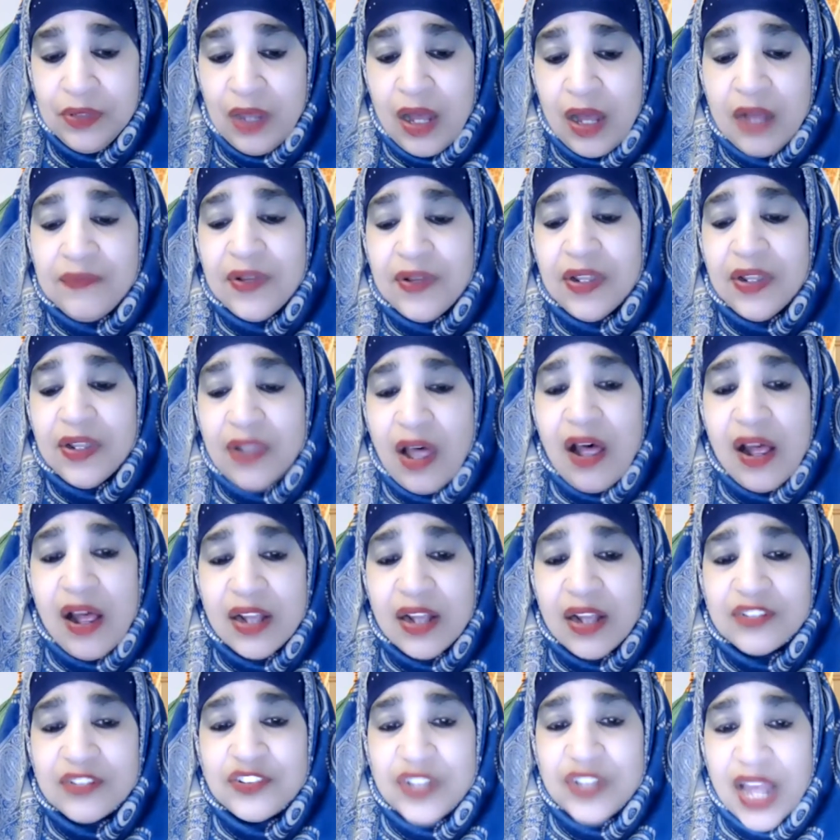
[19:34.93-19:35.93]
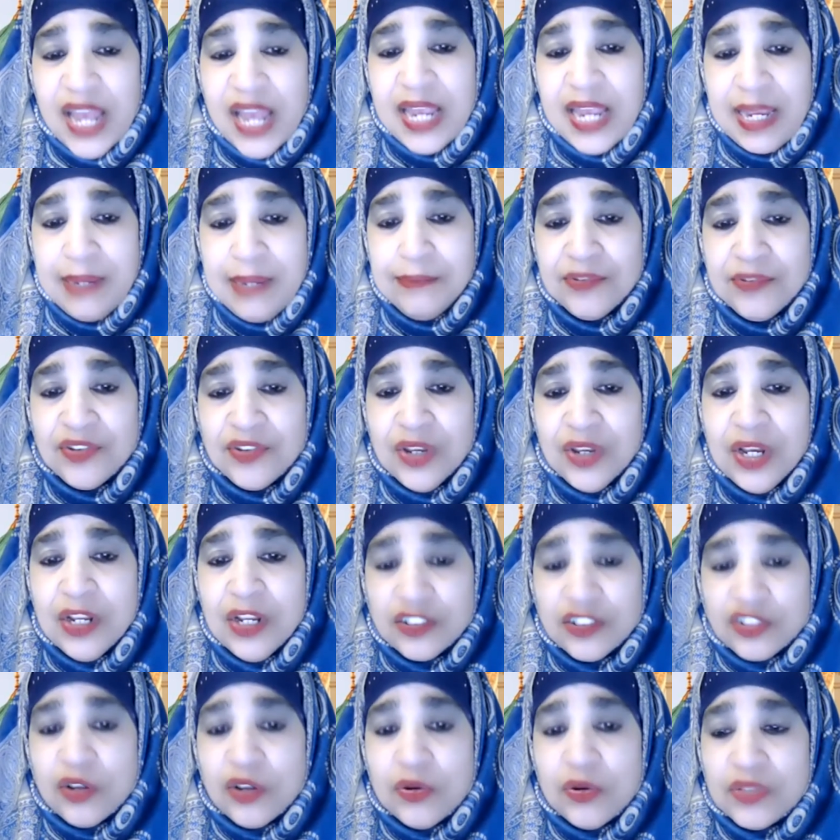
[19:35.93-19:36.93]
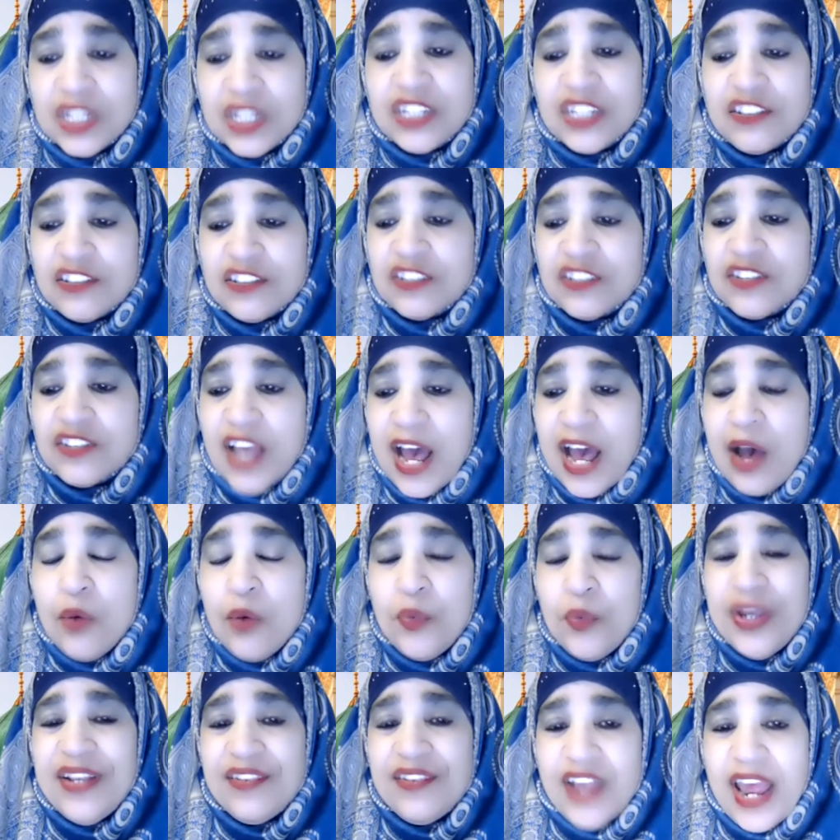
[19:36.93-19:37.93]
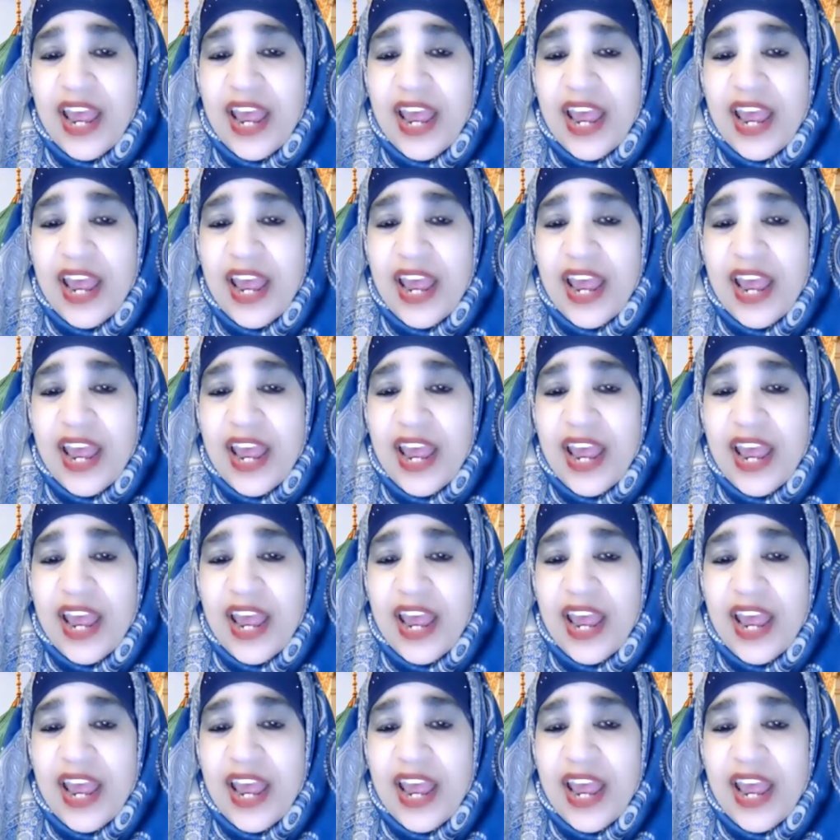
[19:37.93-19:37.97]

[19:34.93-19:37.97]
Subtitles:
of Allah's names. So this is how we